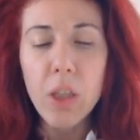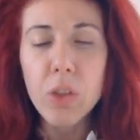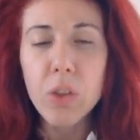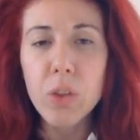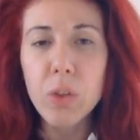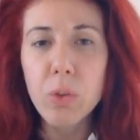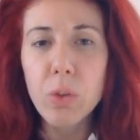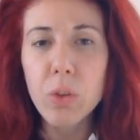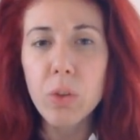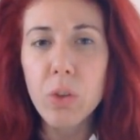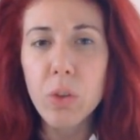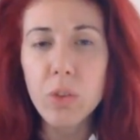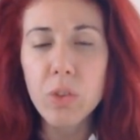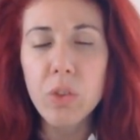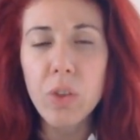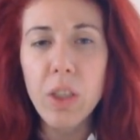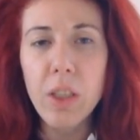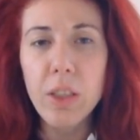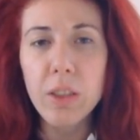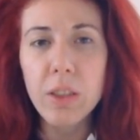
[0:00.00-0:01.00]
so you
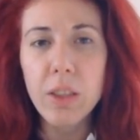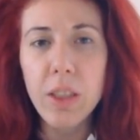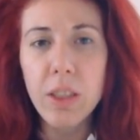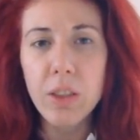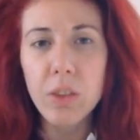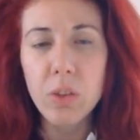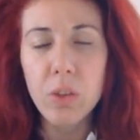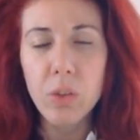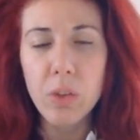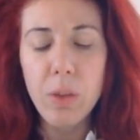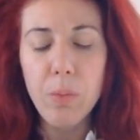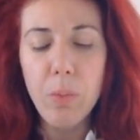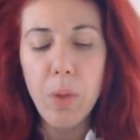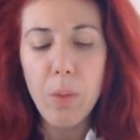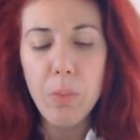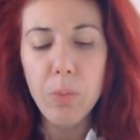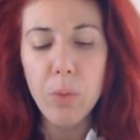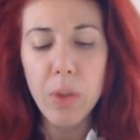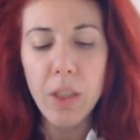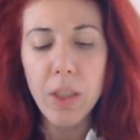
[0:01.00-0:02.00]
don't really need to
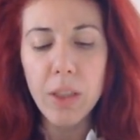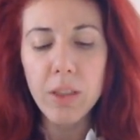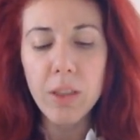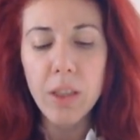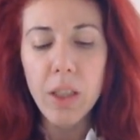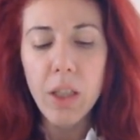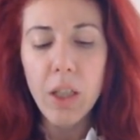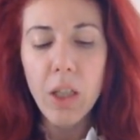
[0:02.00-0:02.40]
remember it,